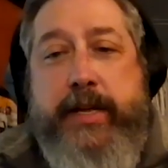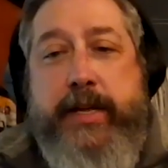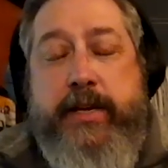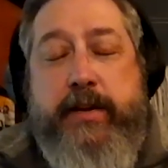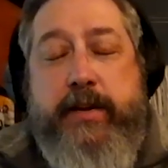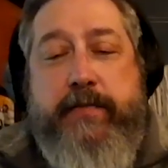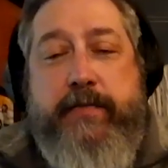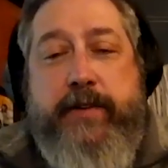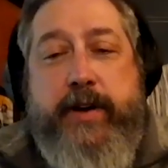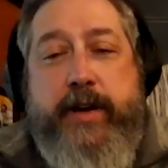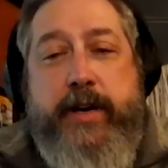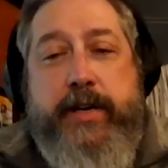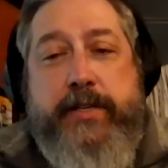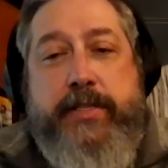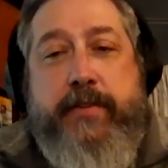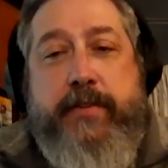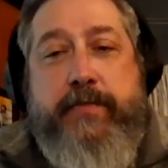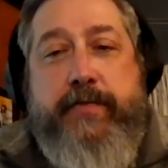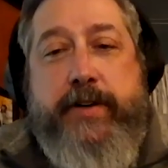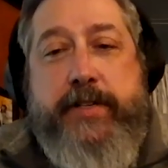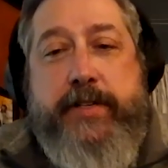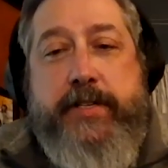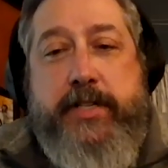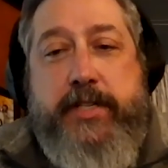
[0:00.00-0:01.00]
you can find us at
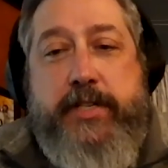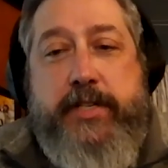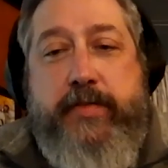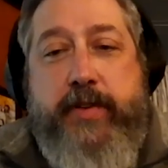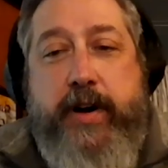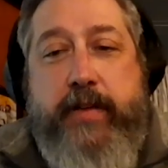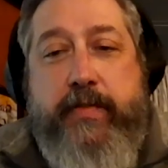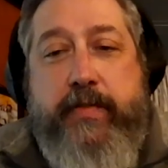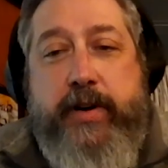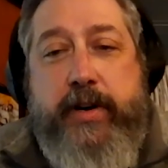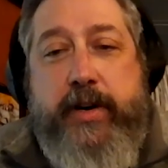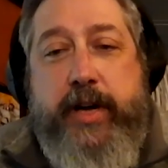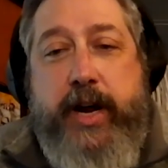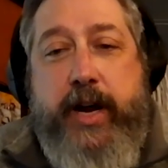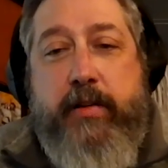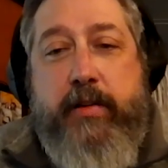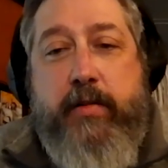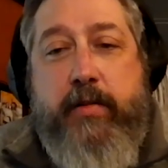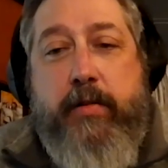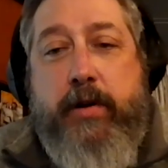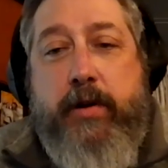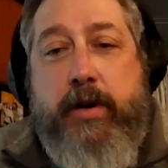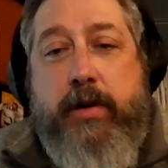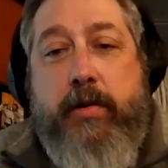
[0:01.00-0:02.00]

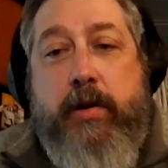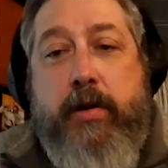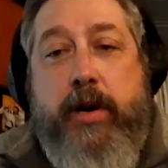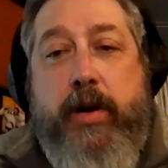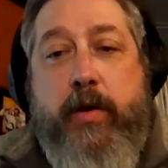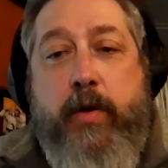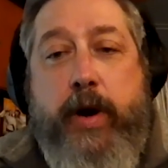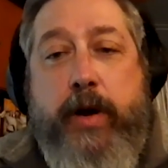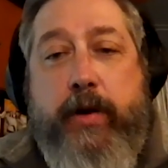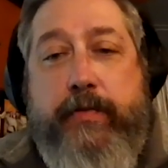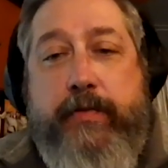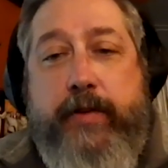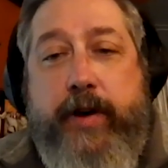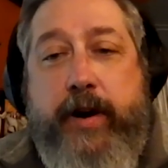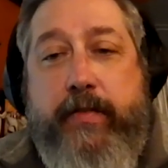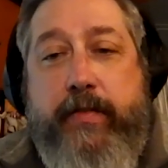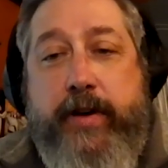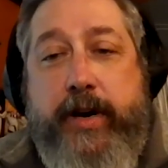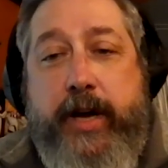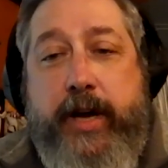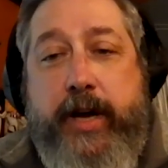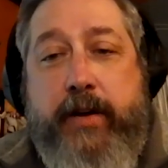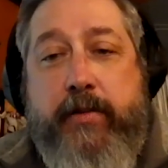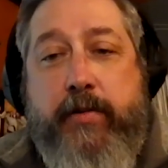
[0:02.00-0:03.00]
pheasantsforever.org or
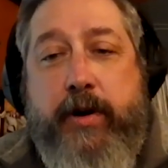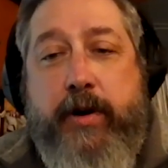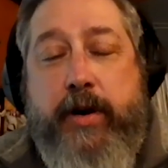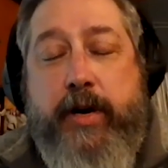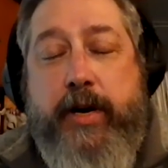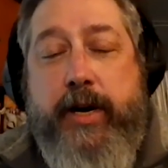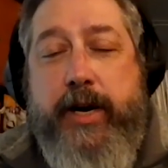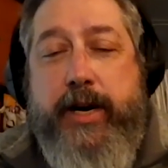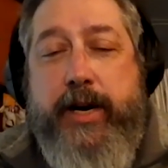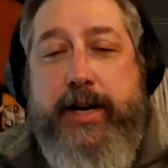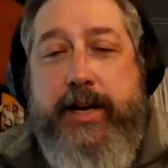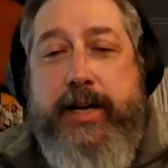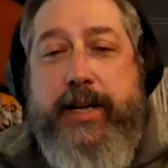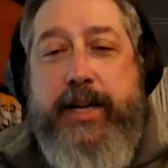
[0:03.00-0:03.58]
quailforever.org.